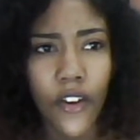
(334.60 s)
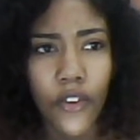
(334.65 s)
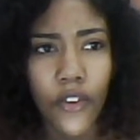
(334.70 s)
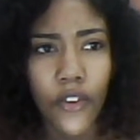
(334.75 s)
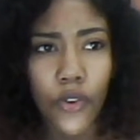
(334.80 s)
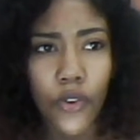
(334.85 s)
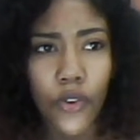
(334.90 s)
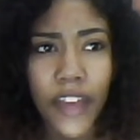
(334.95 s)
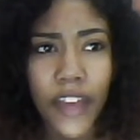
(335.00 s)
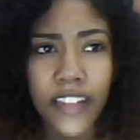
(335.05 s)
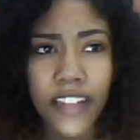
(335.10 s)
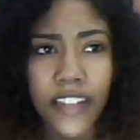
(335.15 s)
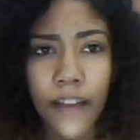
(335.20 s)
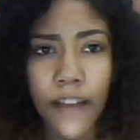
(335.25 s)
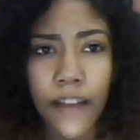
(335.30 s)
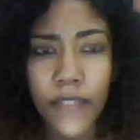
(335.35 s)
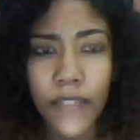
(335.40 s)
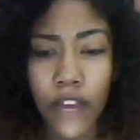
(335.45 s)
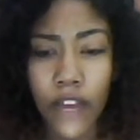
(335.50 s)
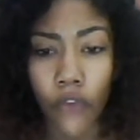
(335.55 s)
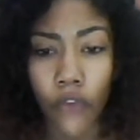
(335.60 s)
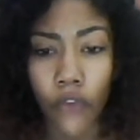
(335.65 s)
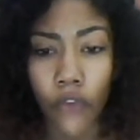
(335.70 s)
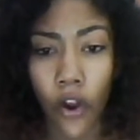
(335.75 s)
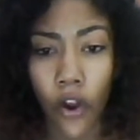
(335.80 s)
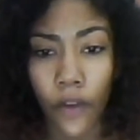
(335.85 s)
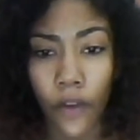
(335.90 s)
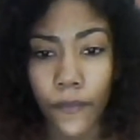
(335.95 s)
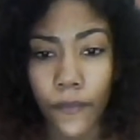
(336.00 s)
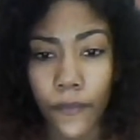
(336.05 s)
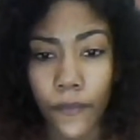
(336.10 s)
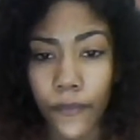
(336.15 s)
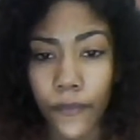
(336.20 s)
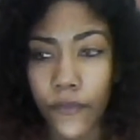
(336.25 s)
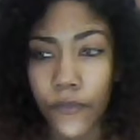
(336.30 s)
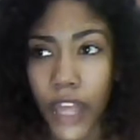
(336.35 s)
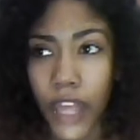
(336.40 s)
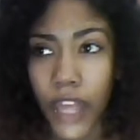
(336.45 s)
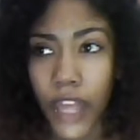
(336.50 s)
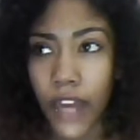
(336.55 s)
your guess comes out wrong,
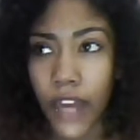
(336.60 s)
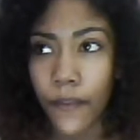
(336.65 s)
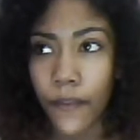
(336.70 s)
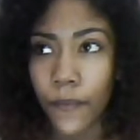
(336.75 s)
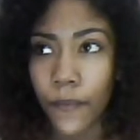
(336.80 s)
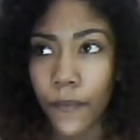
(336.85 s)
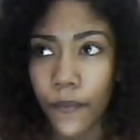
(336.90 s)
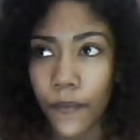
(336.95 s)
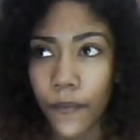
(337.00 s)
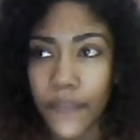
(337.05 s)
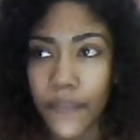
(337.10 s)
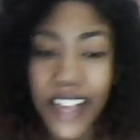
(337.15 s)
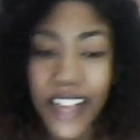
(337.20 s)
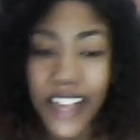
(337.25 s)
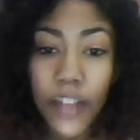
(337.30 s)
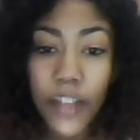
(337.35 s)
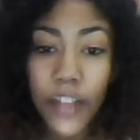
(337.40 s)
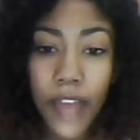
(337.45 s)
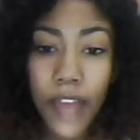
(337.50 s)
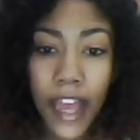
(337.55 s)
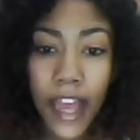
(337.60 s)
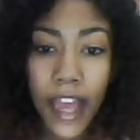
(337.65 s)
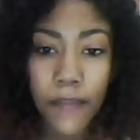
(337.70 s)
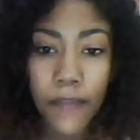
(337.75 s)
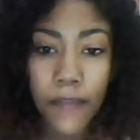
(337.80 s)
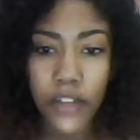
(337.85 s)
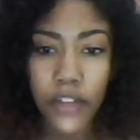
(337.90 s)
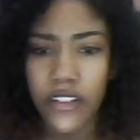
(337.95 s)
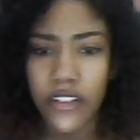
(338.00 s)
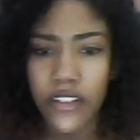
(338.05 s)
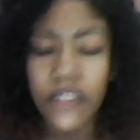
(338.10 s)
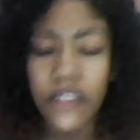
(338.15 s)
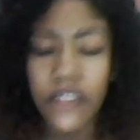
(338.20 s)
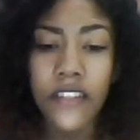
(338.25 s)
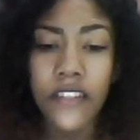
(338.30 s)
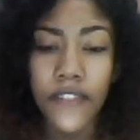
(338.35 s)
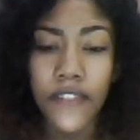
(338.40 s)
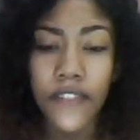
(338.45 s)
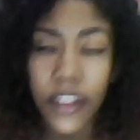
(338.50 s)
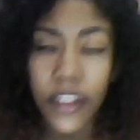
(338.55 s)
then that's okay, because it's
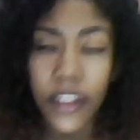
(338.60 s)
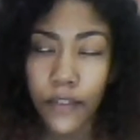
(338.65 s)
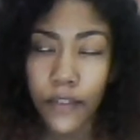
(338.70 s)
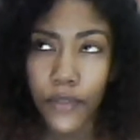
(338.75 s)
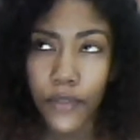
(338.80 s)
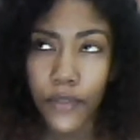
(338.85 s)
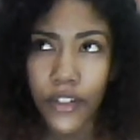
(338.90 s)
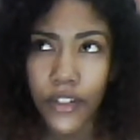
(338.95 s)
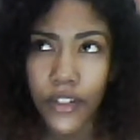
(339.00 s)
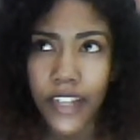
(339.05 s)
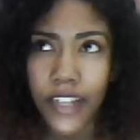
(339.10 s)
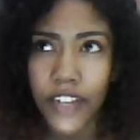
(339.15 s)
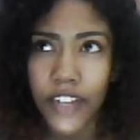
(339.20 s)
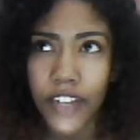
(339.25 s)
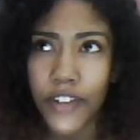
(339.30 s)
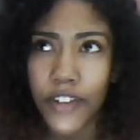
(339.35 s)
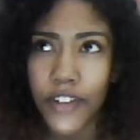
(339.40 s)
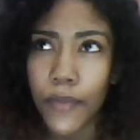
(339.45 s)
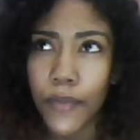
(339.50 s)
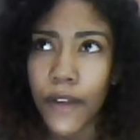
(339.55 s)
not something that can put you in danger.